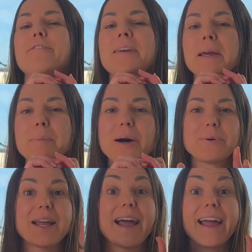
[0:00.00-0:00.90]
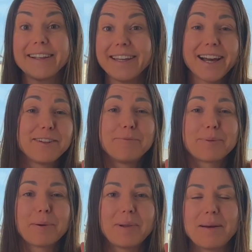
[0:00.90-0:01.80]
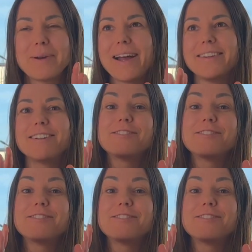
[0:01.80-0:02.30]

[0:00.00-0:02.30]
think about any health problem and